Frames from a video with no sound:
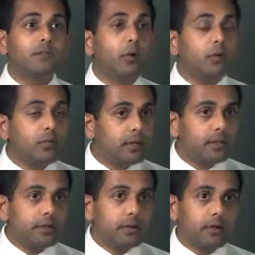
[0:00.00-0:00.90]
smoke
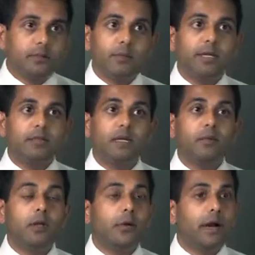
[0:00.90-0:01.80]
within two hours of
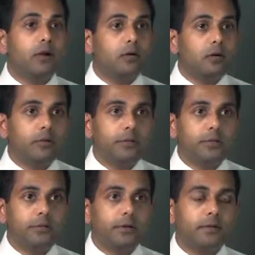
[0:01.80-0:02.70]
bedtime. No alcohol
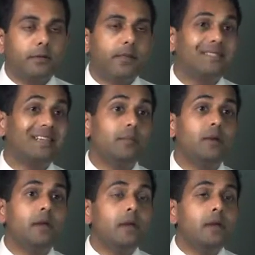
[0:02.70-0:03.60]
within two hours of bedtime.
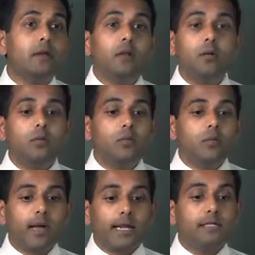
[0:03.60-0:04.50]
No
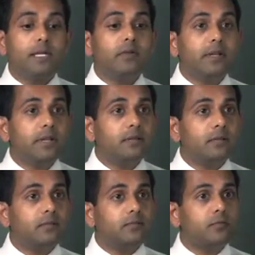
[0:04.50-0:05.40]
activities
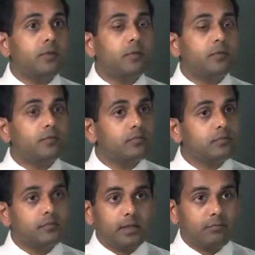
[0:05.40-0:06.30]
of, you know,
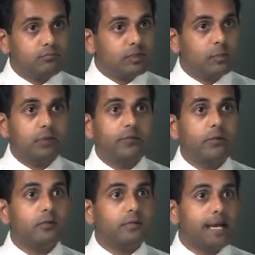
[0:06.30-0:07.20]
like
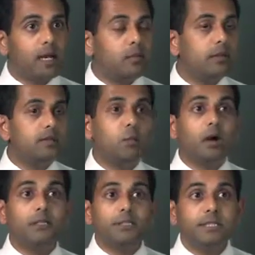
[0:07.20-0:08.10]
smartphone, tablets,
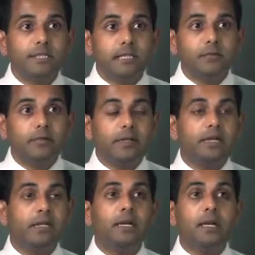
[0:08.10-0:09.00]
watching T
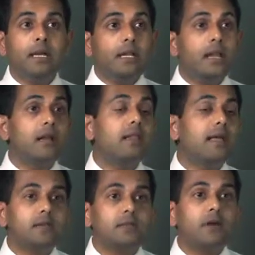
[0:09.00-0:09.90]
V. None of
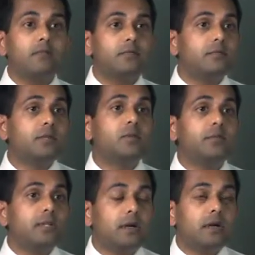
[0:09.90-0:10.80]
that stuff should
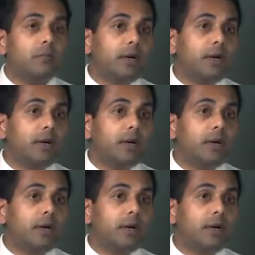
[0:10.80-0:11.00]
be done in the